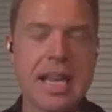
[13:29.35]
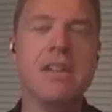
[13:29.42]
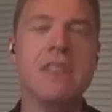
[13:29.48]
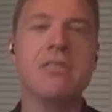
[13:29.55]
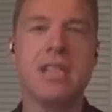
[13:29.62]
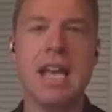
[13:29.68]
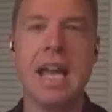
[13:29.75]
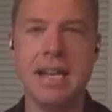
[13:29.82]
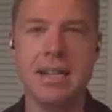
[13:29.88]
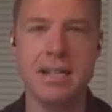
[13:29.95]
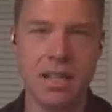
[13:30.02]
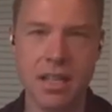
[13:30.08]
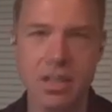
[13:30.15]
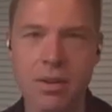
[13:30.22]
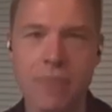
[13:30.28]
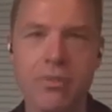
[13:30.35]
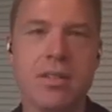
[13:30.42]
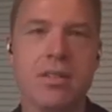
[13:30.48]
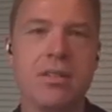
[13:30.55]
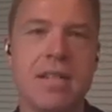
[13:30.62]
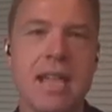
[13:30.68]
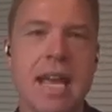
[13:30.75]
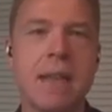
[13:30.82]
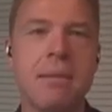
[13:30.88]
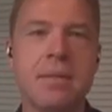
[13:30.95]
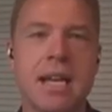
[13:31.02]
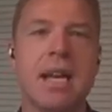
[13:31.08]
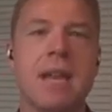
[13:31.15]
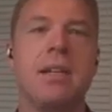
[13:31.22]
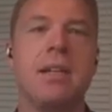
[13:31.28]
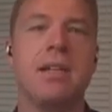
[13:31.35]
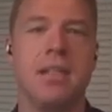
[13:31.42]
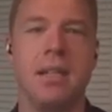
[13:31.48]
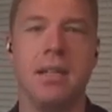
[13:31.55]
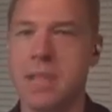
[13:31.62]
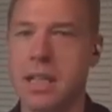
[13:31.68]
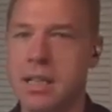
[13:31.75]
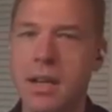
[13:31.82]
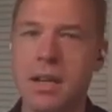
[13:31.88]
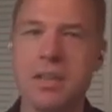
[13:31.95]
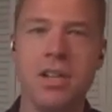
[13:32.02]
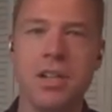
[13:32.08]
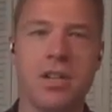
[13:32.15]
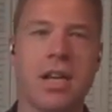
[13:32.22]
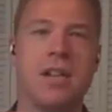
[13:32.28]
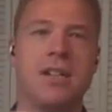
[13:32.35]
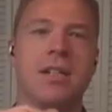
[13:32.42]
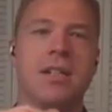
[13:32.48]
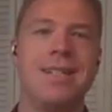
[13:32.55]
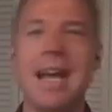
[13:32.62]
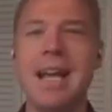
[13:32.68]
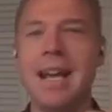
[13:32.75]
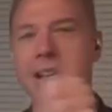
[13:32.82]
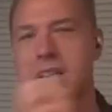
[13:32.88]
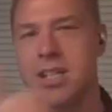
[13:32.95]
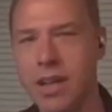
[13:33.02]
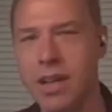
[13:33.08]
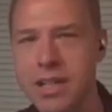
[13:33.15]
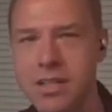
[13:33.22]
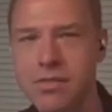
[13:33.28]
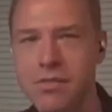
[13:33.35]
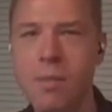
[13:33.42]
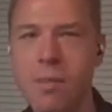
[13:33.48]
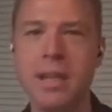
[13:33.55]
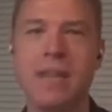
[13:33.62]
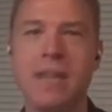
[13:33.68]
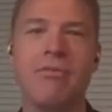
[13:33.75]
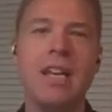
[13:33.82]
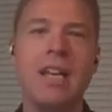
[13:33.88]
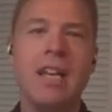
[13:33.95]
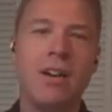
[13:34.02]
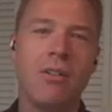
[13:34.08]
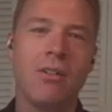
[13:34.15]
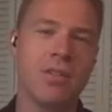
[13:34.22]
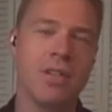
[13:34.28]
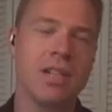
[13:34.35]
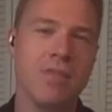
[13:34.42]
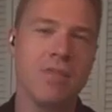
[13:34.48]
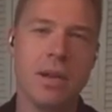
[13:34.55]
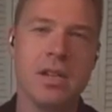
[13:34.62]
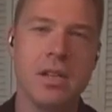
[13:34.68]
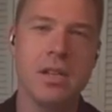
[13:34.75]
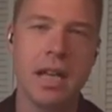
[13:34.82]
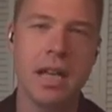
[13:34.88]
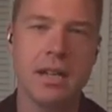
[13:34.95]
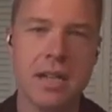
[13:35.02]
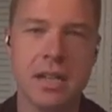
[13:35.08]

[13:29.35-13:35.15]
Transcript: those are the eight t's roughly so tam timing team technology traction 10x transformative or transformation and,